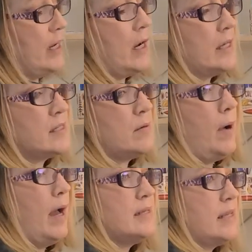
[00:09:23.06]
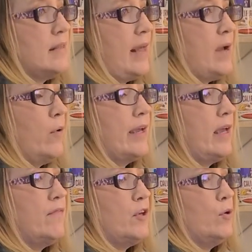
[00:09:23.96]
you can customize it. They will
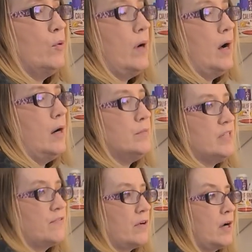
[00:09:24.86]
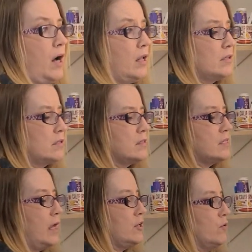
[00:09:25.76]
give you um, different
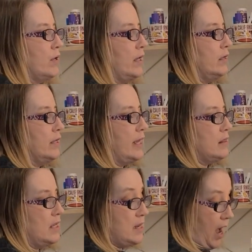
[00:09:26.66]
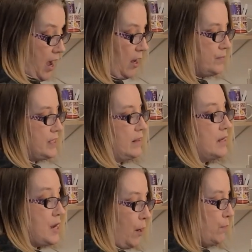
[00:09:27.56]
colors that you can get the knobs and
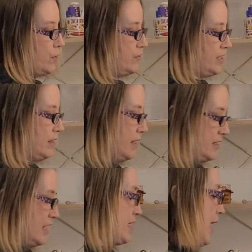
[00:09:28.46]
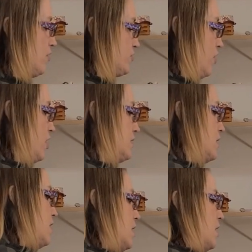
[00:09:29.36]
the numbers and the decals on.
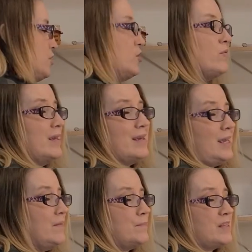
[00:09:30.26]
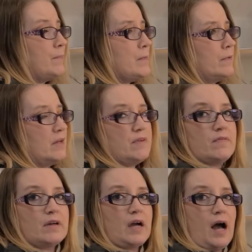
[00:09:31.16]
You can eat. Yeah, some people have
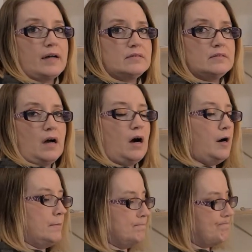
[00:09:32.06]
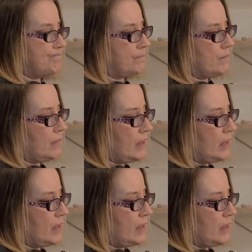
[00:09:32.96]
even gotten um,